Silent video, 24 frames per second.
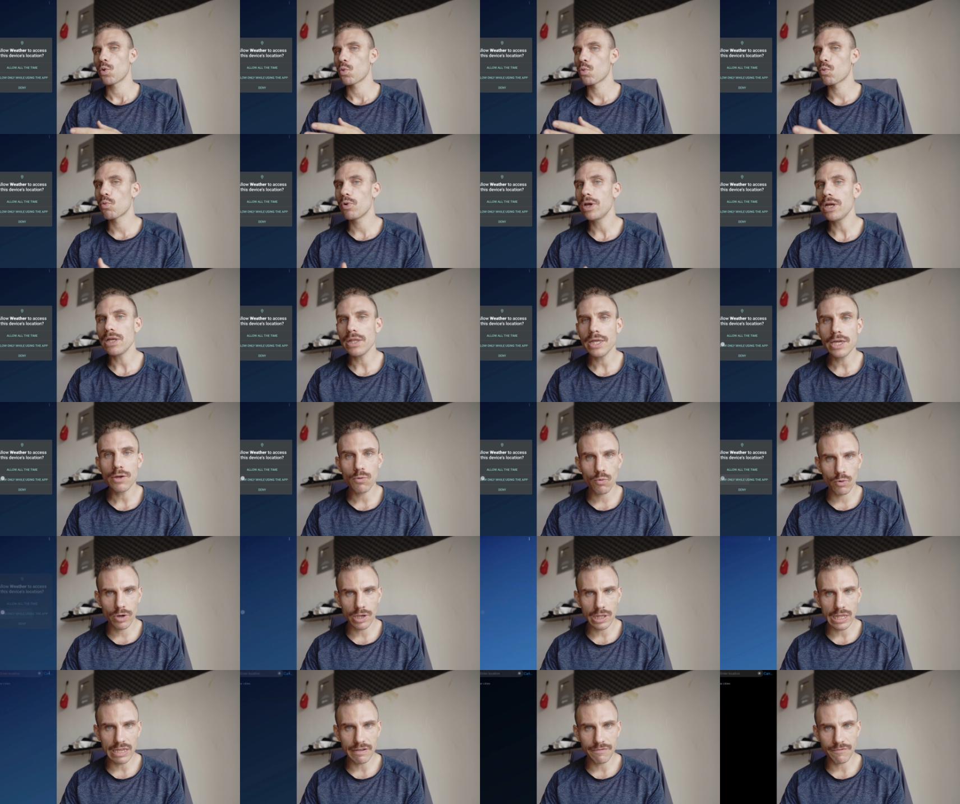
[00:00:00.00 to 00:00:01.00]
really,
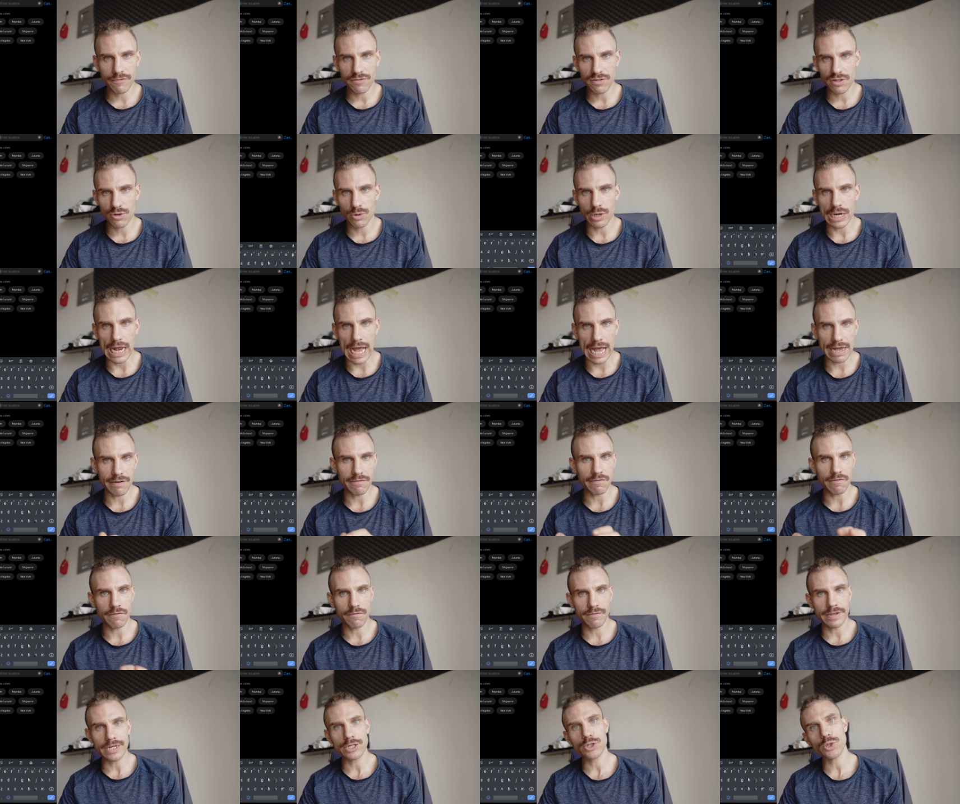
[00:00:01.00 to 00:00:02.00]
really fluid, and
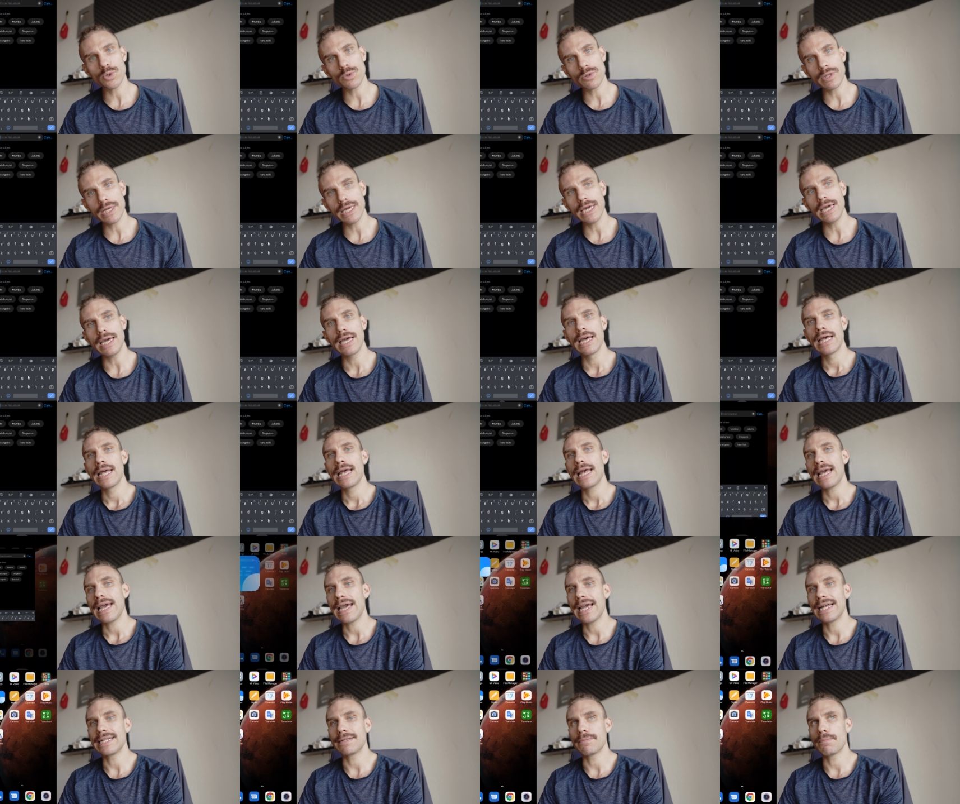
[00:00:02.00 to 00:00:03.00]
visually,
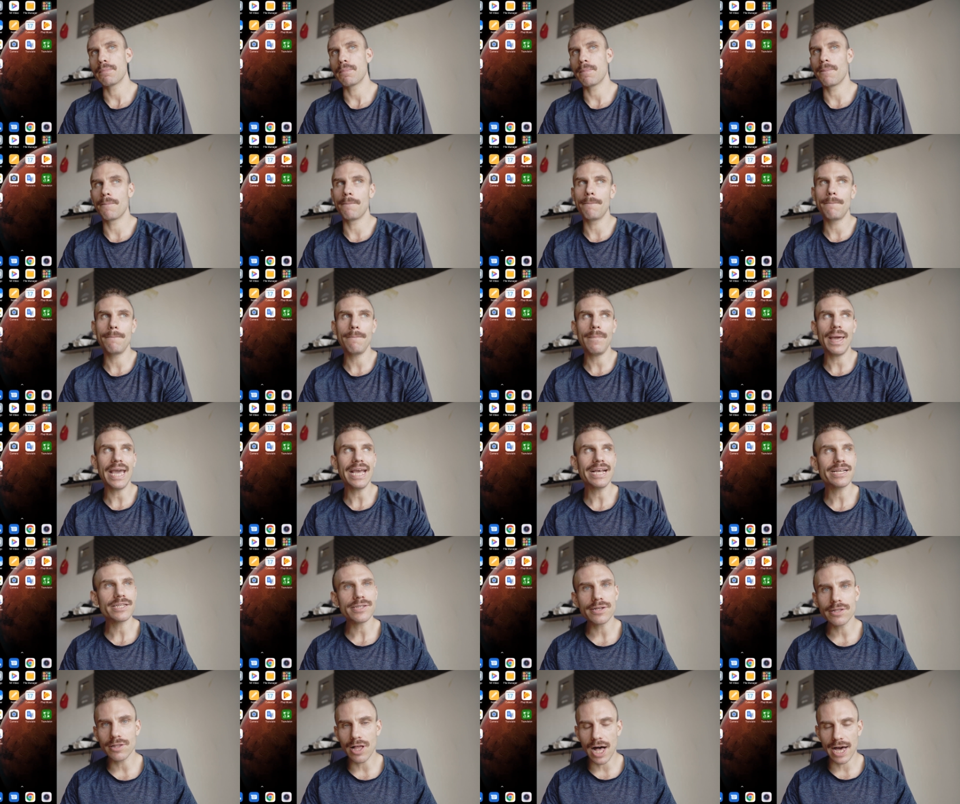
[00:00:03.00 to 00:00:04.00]
it
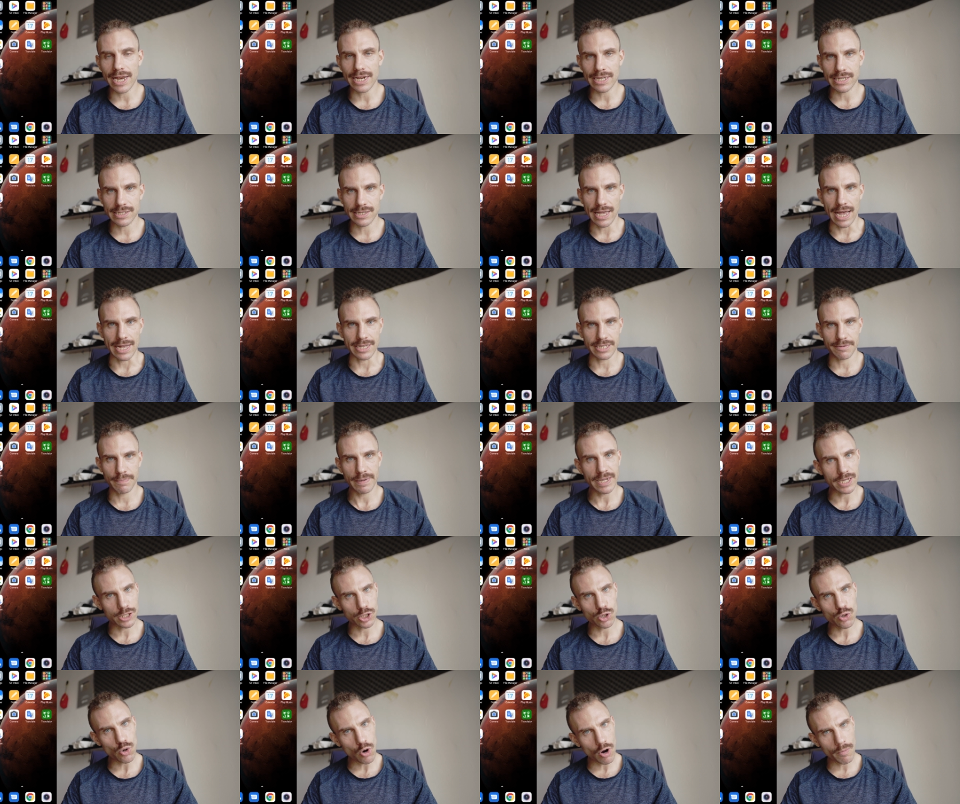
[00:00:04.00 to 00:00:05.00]
makes a lot of sense,
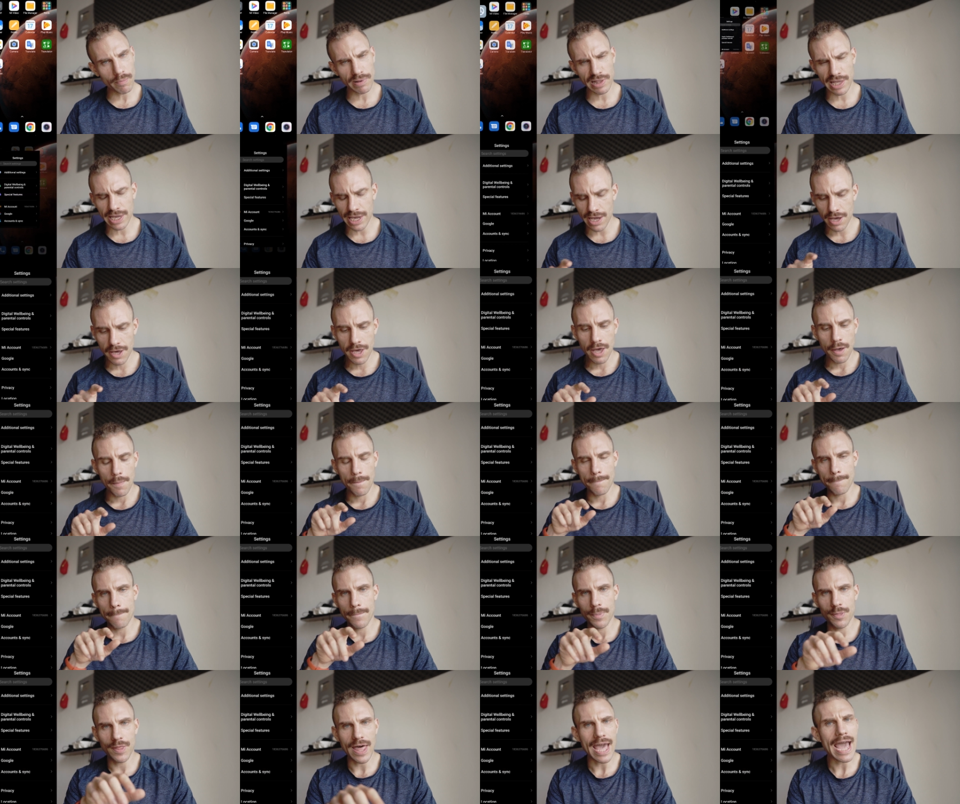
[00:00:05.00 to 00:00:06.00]
because normally
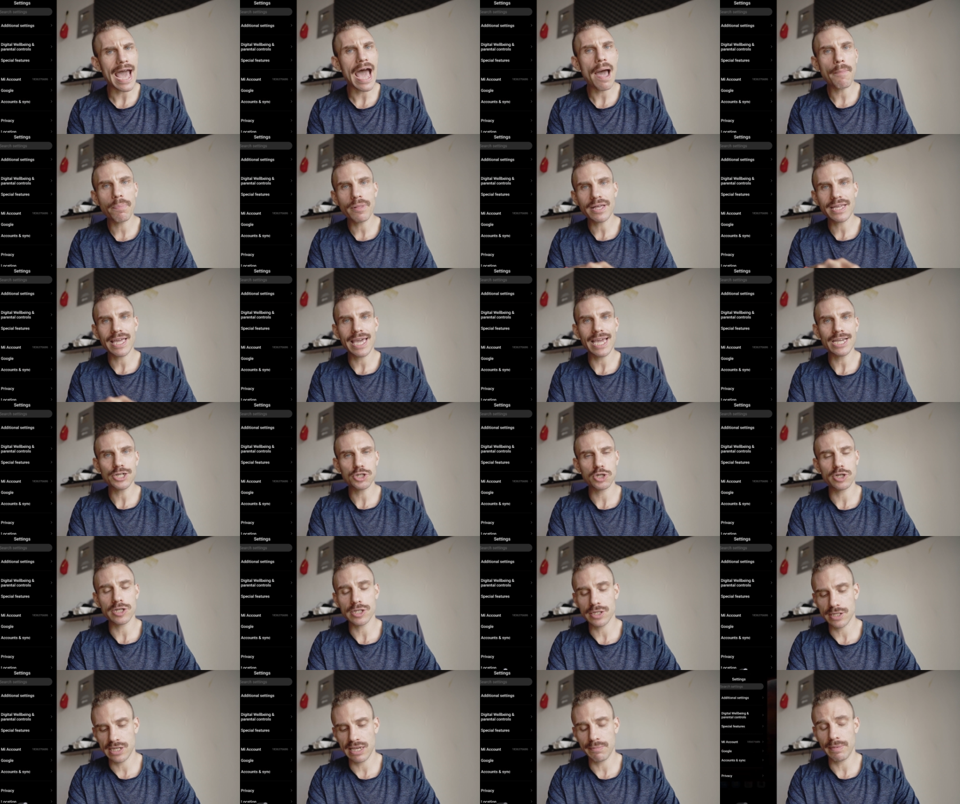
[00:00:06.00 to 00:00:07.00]
the
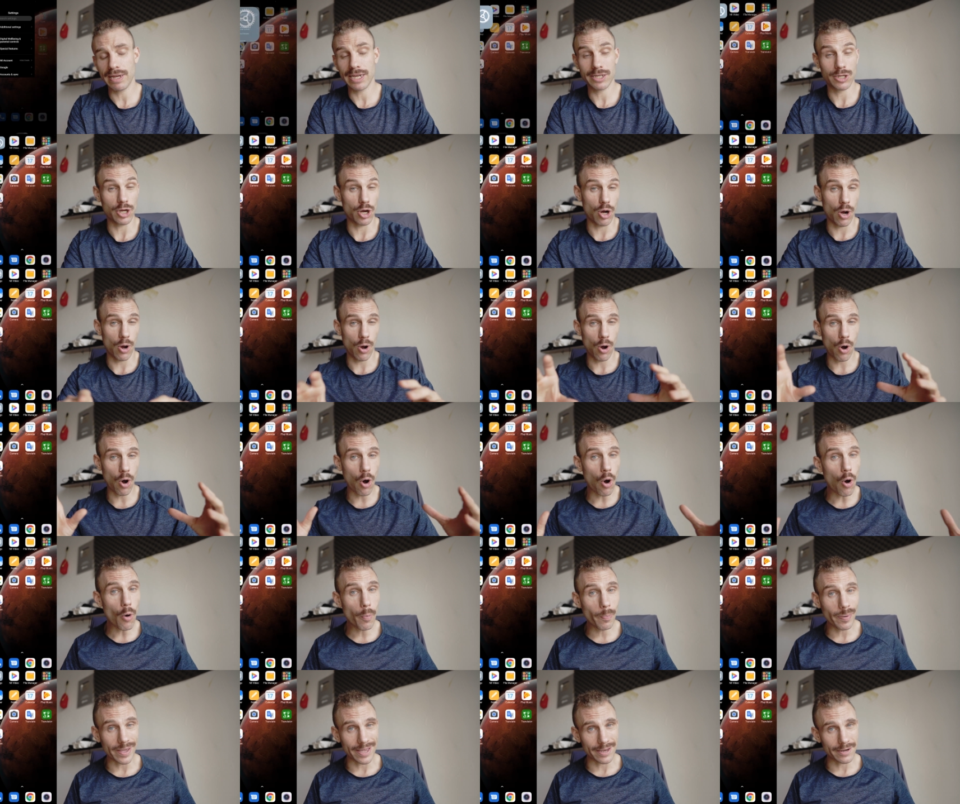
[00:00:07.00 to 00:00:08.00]
application is seeming to
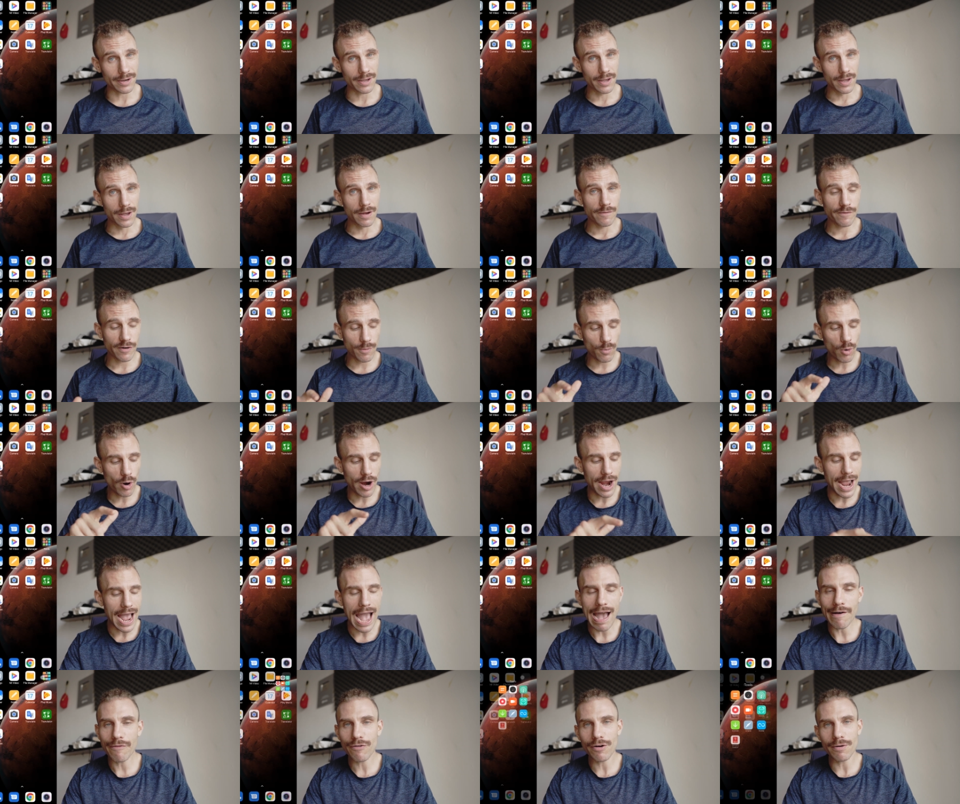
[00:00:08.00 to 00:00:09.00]
open from
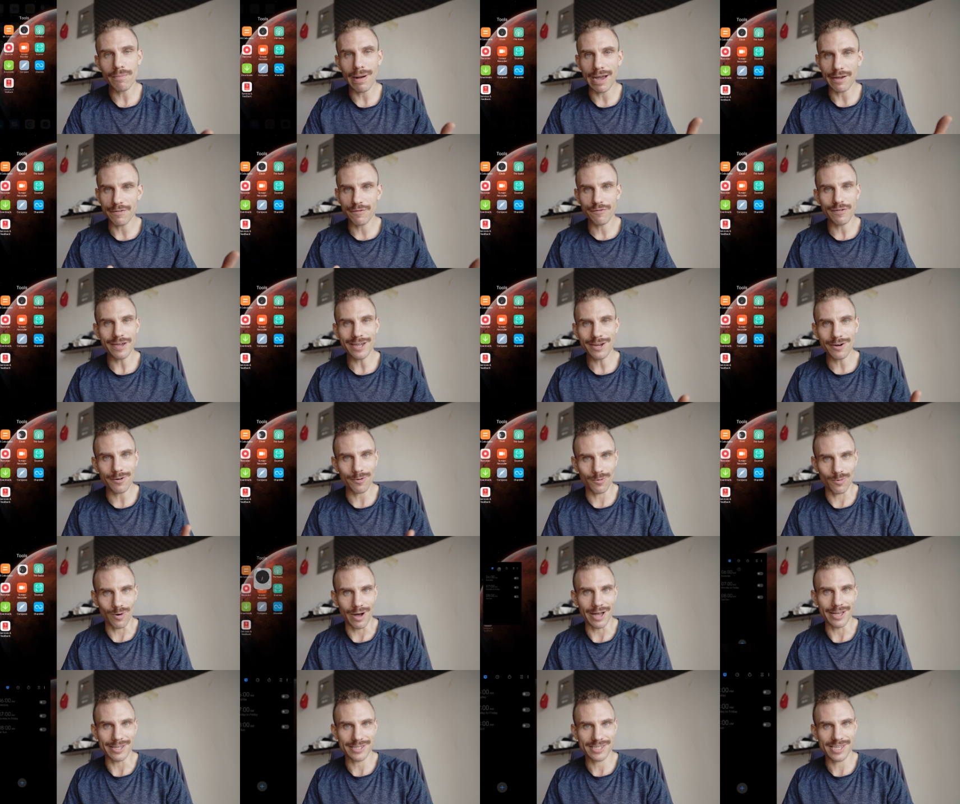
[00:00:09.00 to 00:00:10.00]
wherever my finger
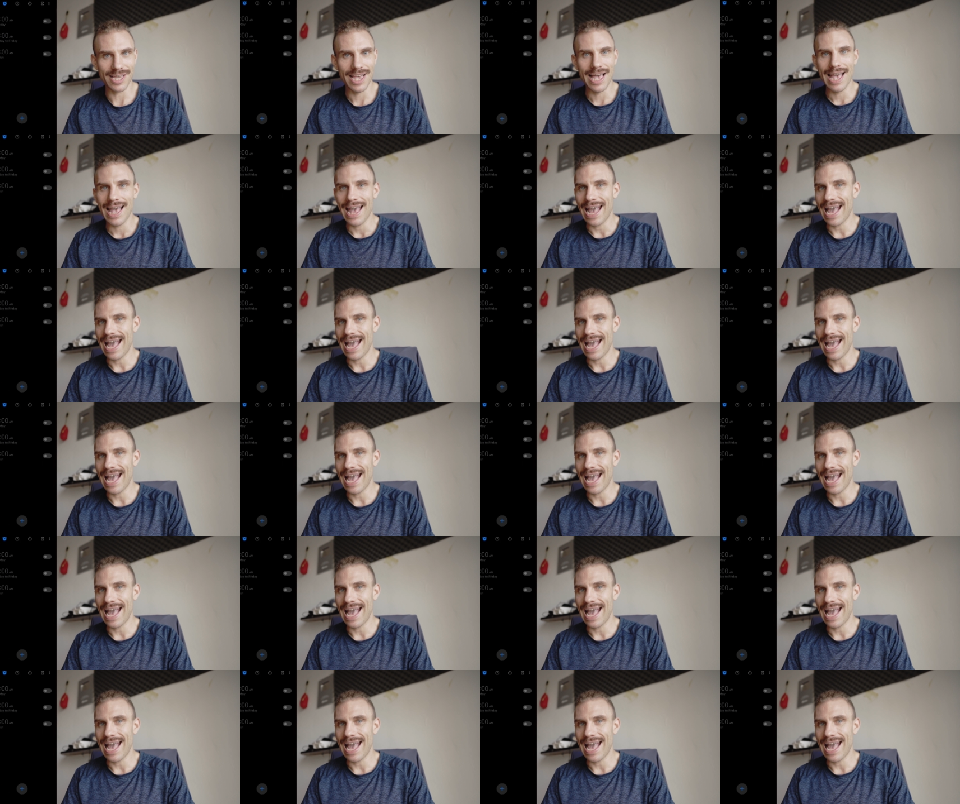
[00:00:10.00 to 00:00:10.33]
was.